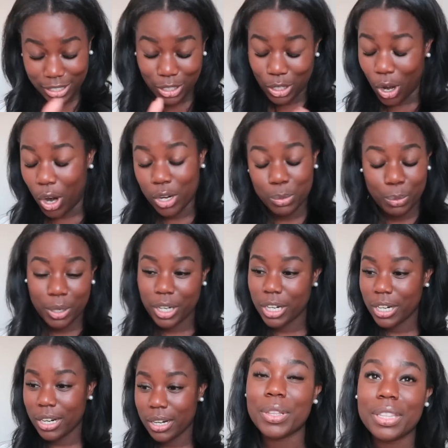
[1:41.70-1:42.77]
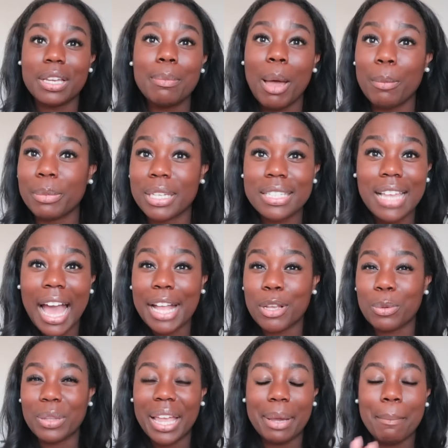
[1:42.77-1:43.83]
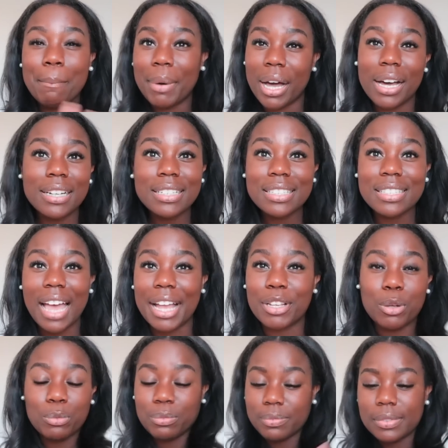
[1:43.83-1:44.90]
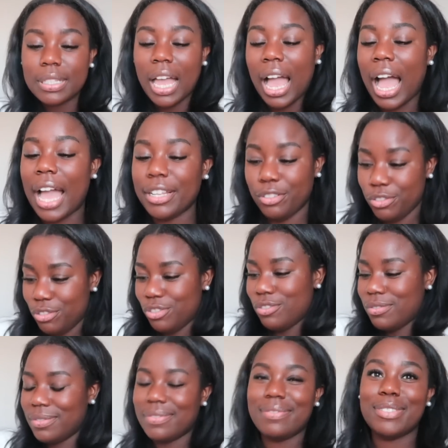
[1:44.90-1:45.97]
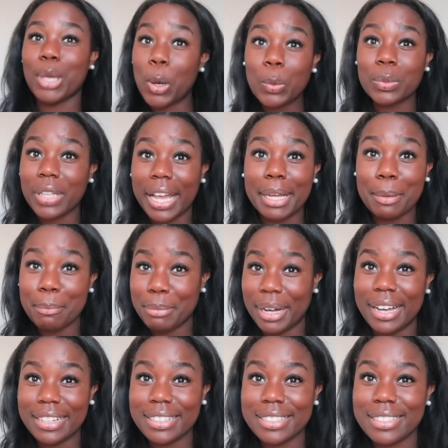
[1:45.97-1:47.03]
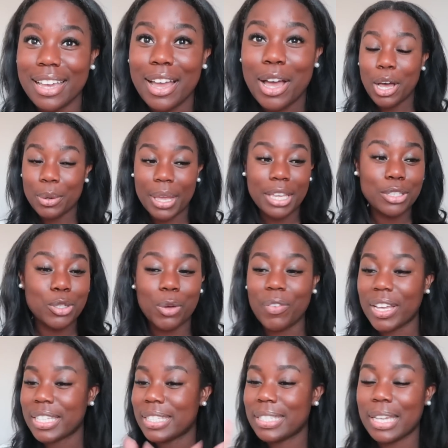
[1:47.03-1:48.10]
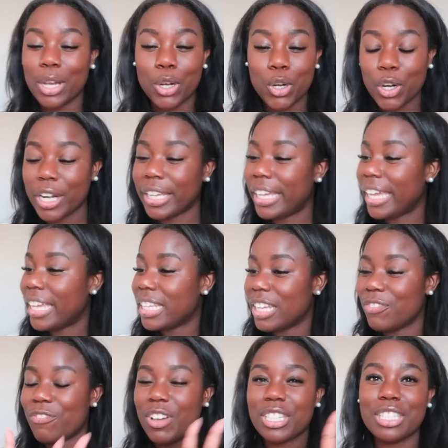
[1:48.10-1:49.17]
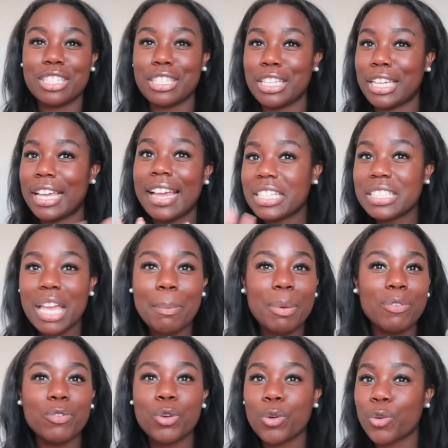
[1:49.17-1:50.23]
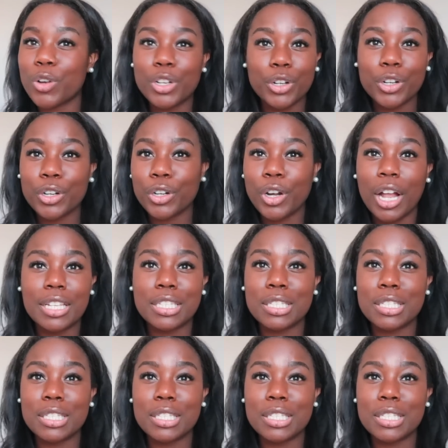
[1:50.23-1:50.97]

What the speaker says: yard work. One thing about me is I don't like bugs. I don't like bugs. Okay, so if I see a cricket, if I see any type of critter, a